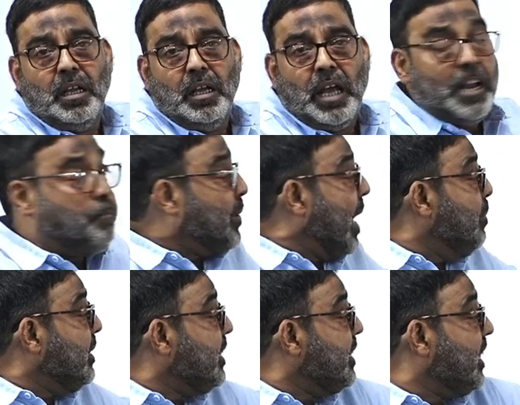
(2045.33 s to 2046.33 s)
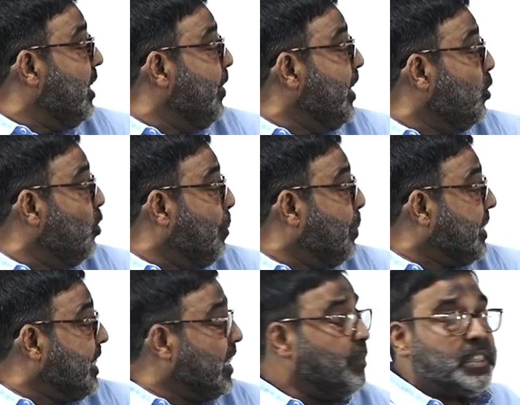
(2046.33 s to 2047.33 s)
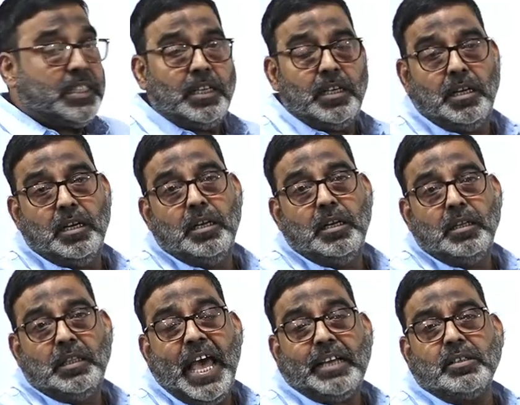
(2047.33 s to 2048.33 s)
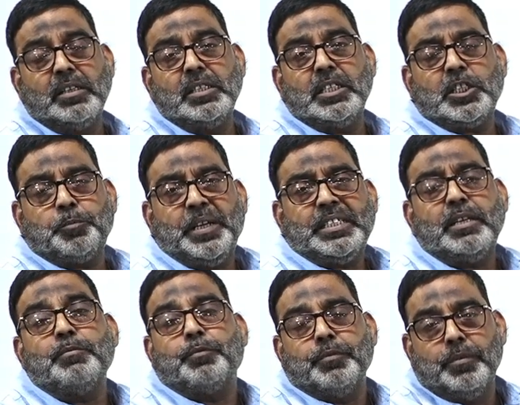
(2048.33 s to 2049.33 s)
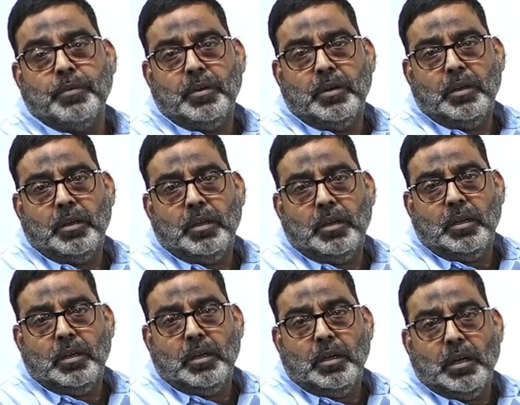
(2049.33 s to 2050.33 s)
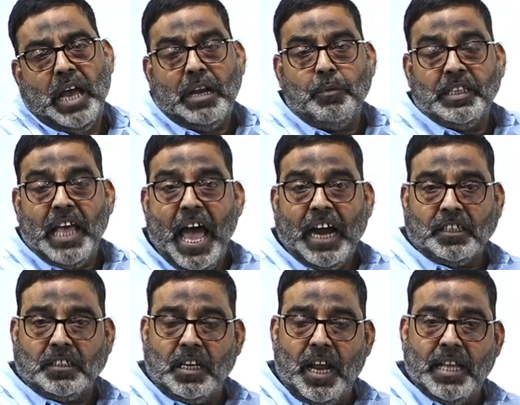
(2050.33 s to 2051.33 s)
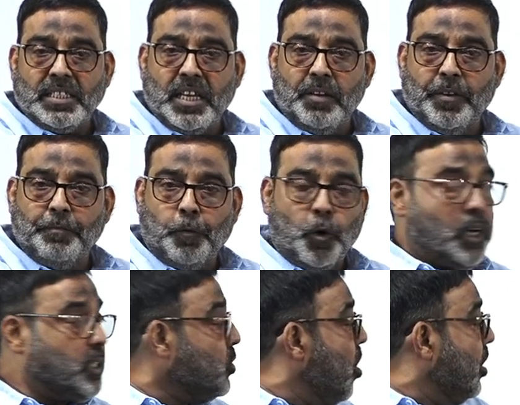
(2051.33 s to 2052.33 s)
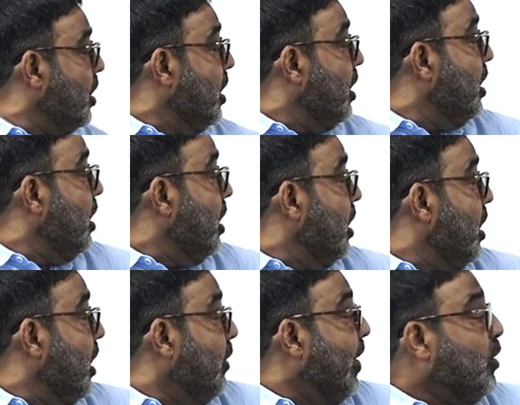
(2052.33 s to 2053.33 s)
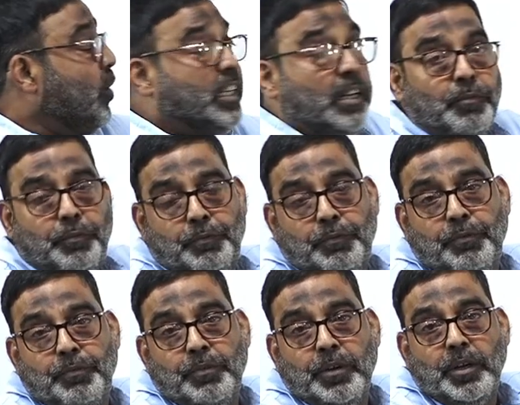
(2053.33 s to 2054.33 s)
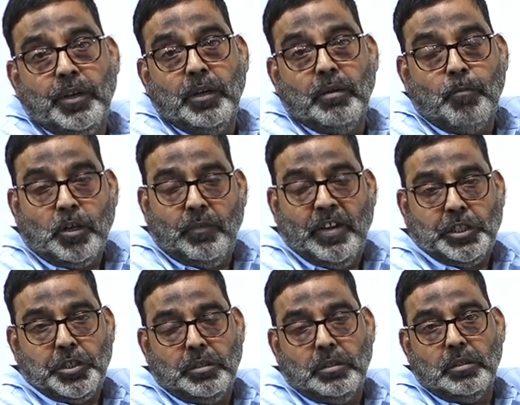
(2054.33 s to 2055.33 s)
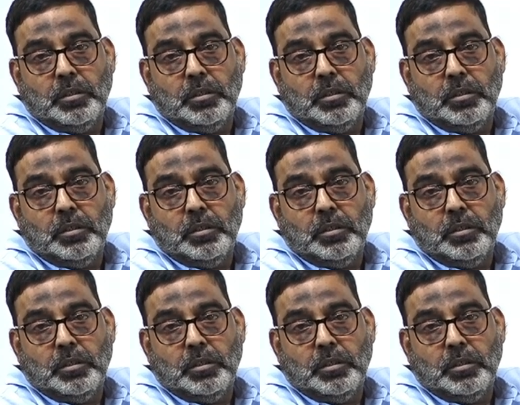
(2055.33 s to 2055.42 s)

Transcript: and primacy is given to appreciative standard, the action is expressive. And when the actor has given focus on evaluative motivation